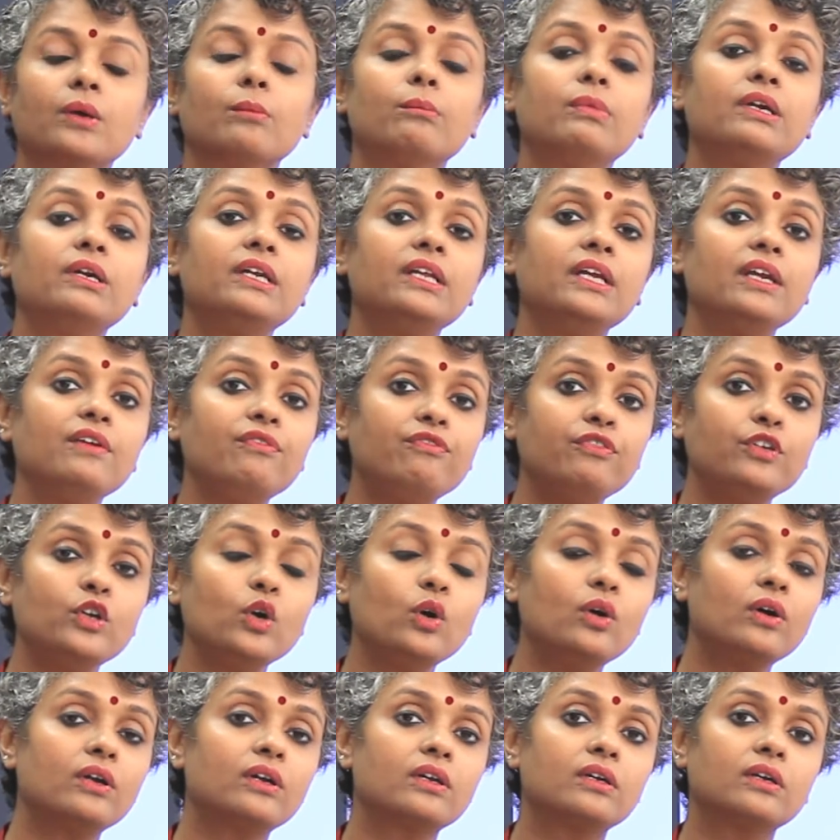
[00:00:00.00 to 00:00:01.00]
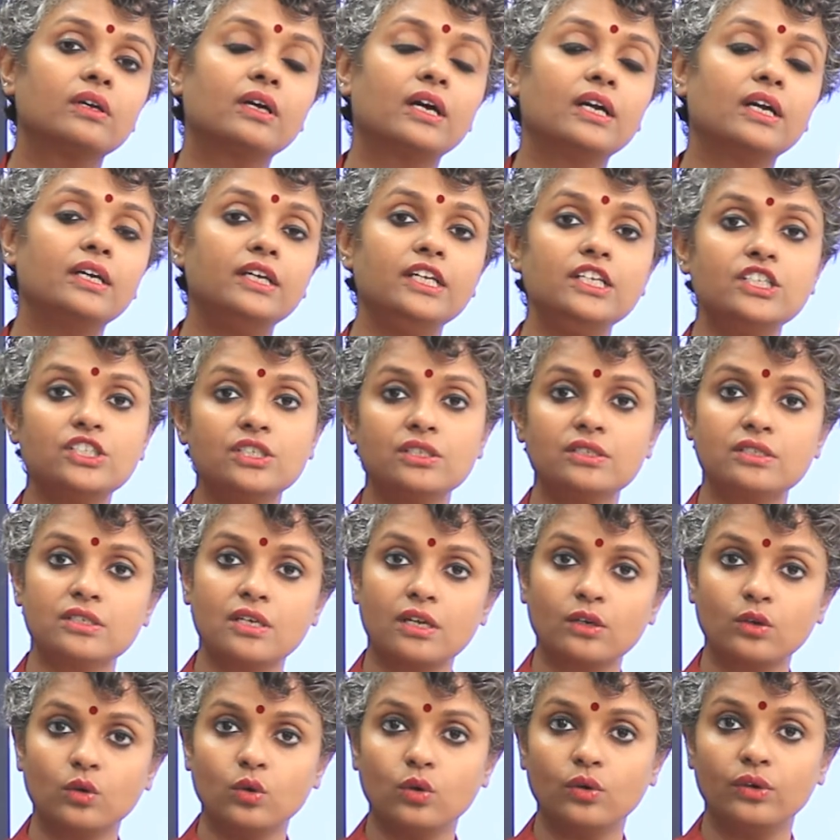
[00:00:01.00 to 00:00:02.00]
But if your conditions
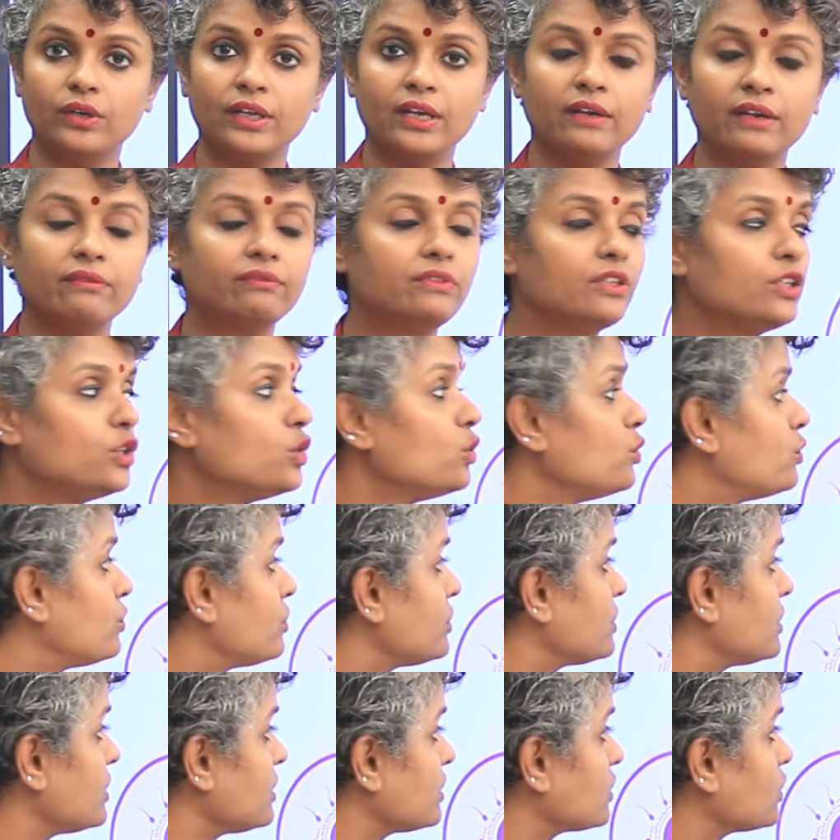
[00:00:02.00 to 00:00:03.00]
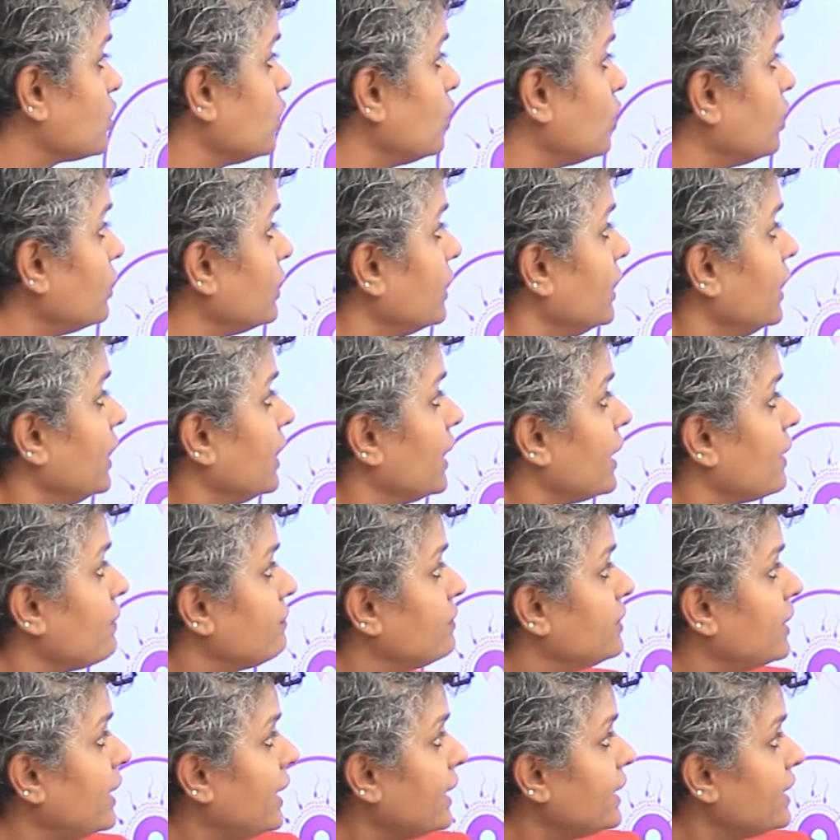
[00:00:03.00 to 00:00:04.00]
are good, if the uterus is good,
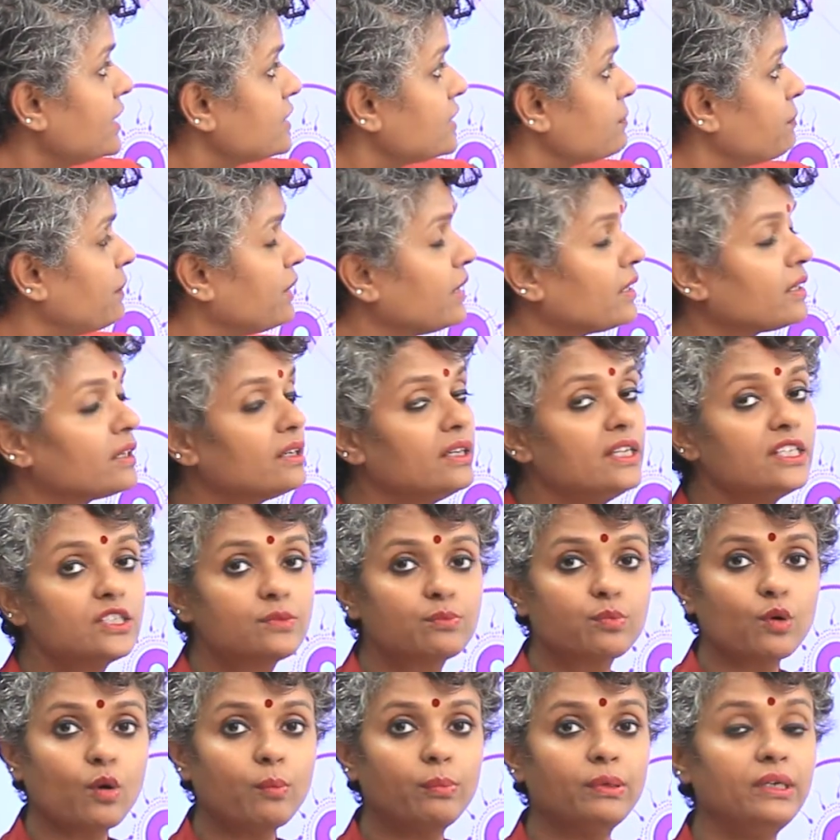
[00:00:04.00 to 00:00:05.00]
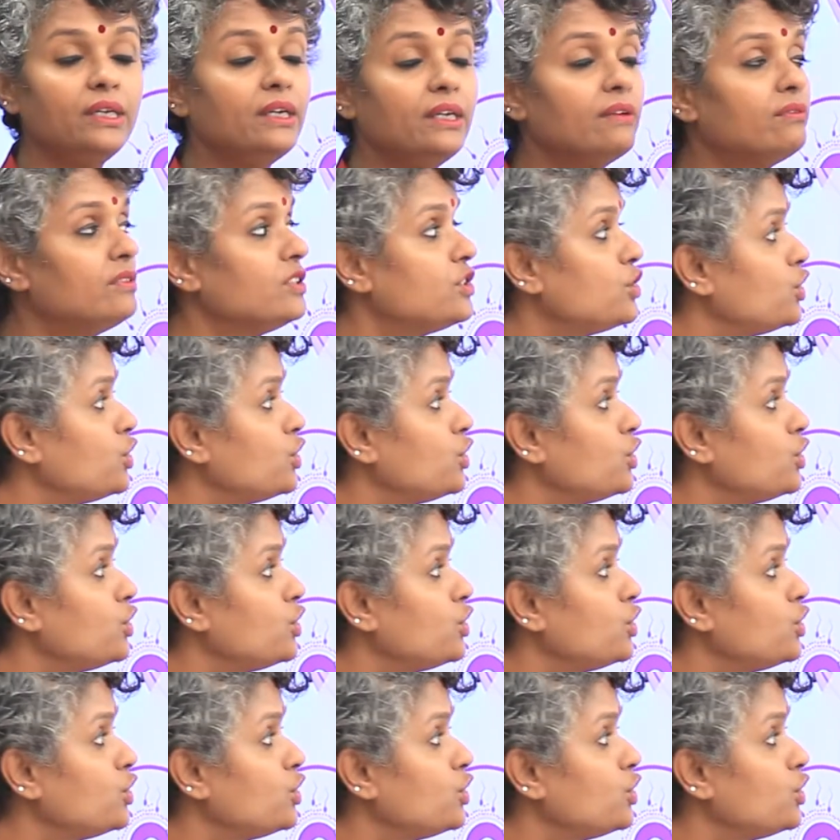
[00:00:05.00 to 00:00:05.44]
if the egg is being released properly, if the